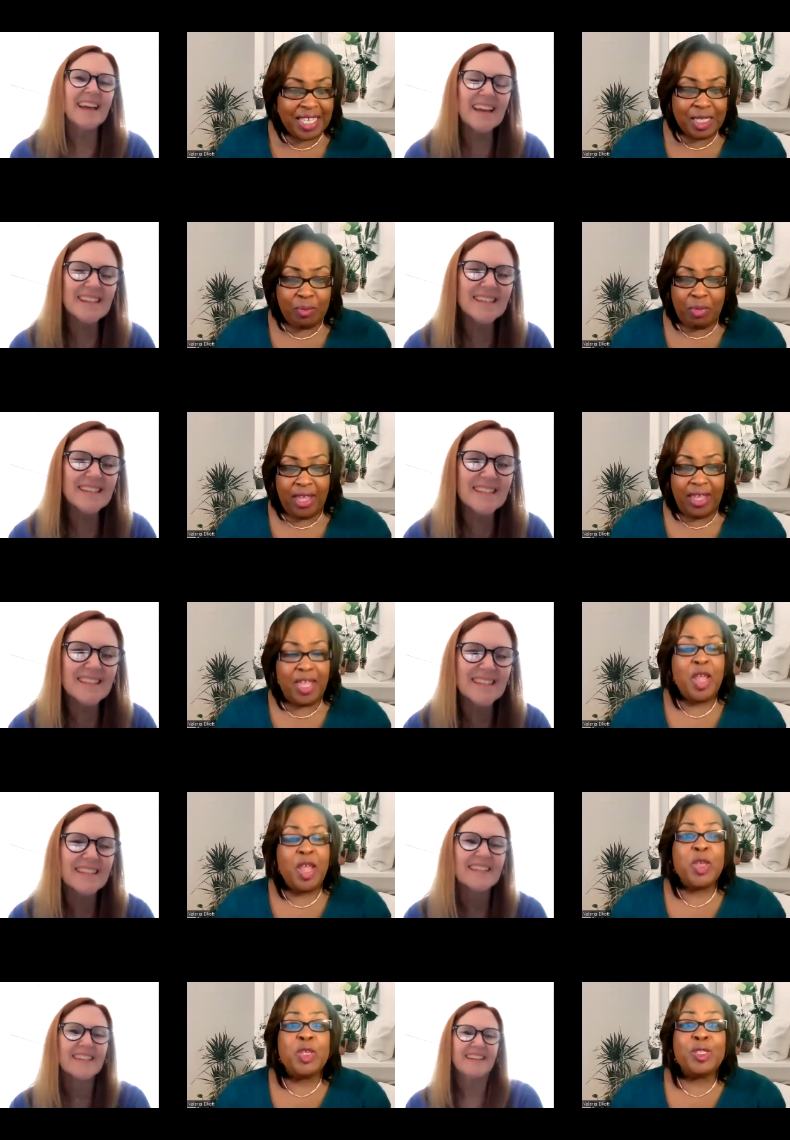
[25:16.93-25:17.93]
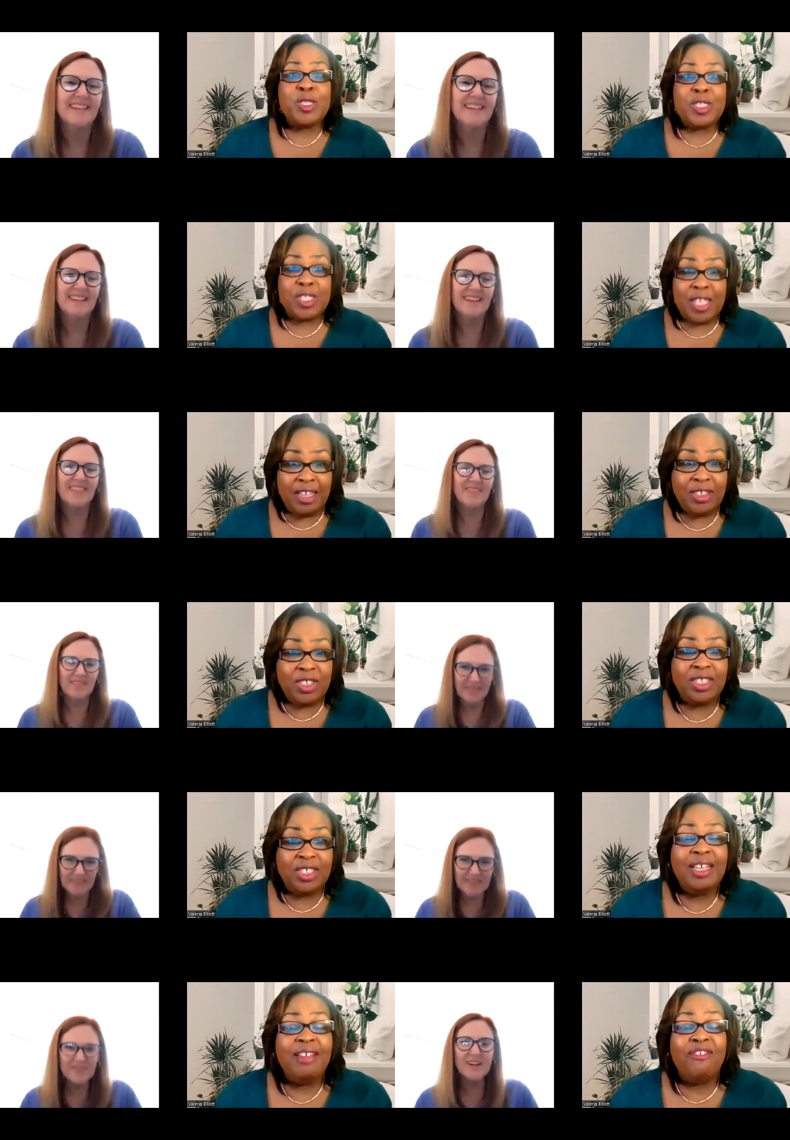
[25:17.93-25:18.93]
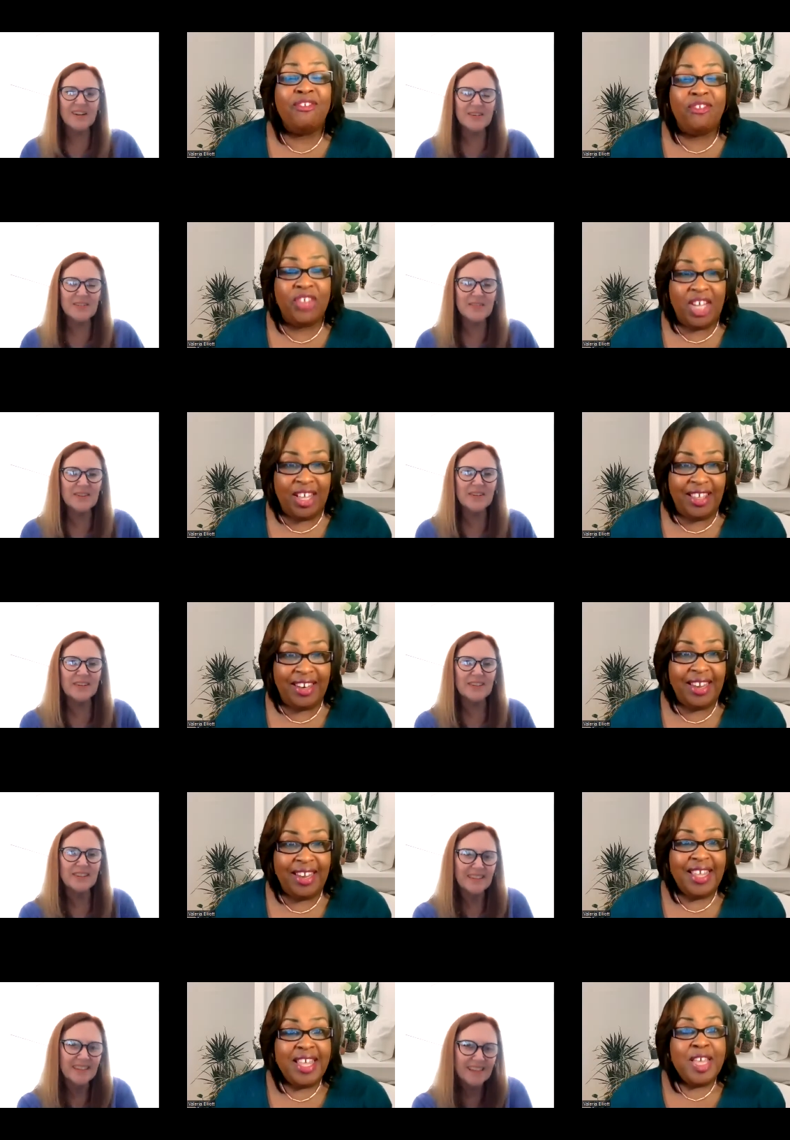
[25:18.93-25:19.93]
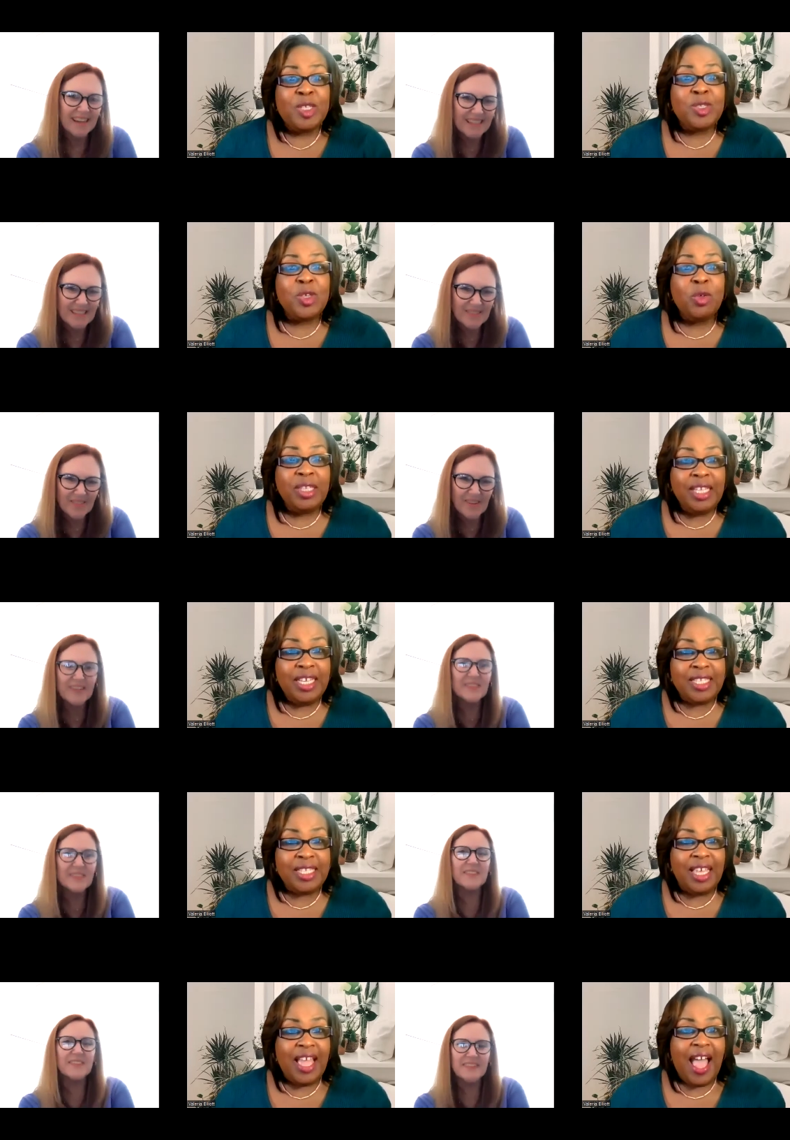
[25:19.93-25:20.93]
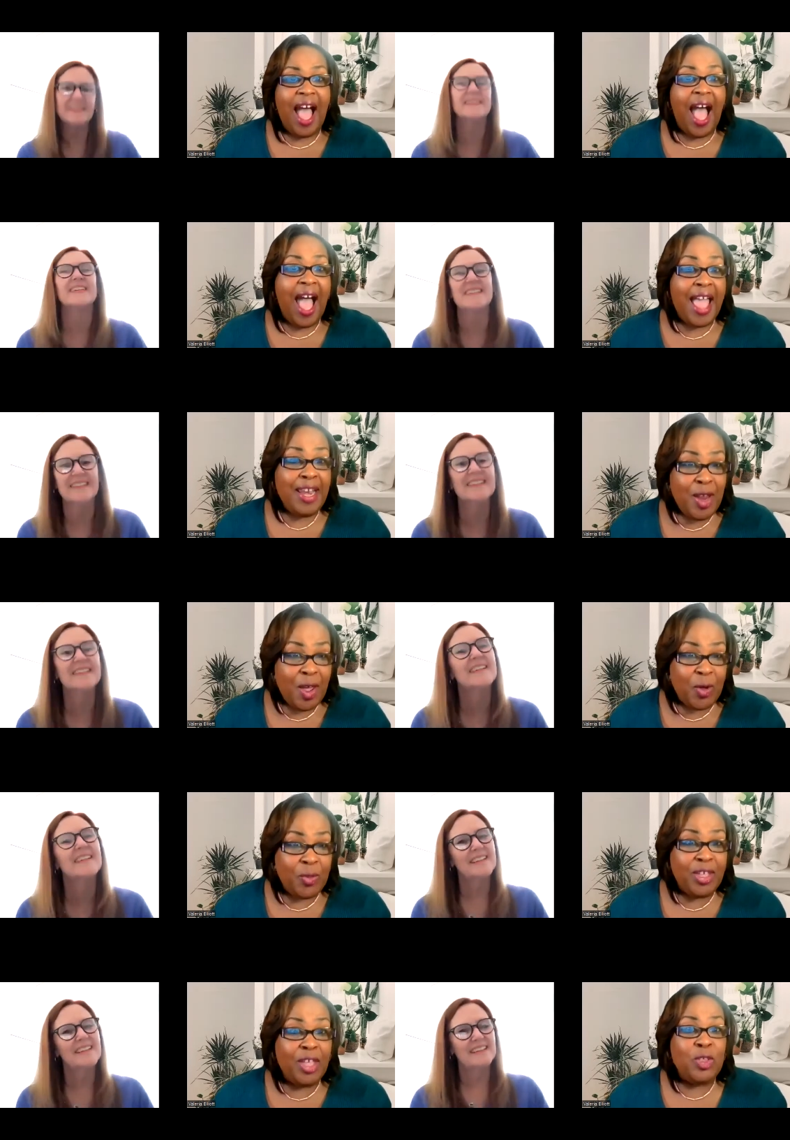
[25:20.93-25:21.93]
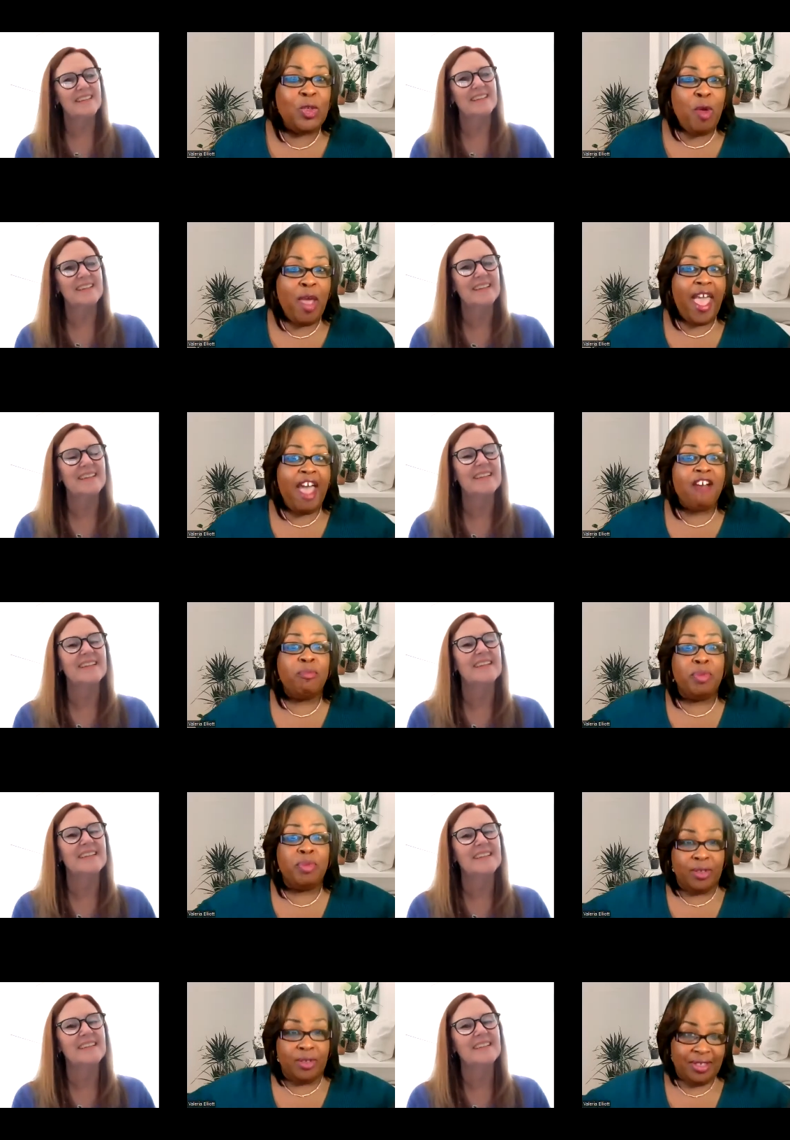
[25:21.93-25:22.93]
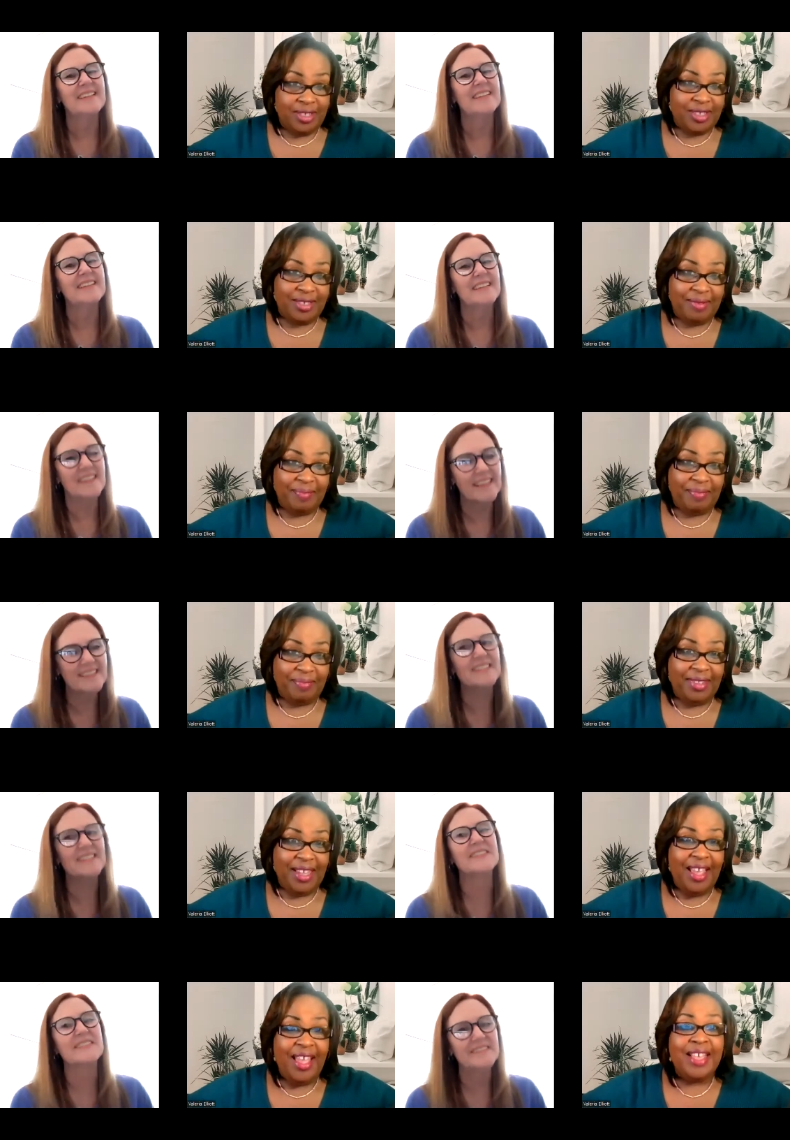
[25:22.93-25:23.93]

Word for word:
Speaker 1: yes. has been such wonderful. fun. It's so wonderful. listen, I know that you have books. I do.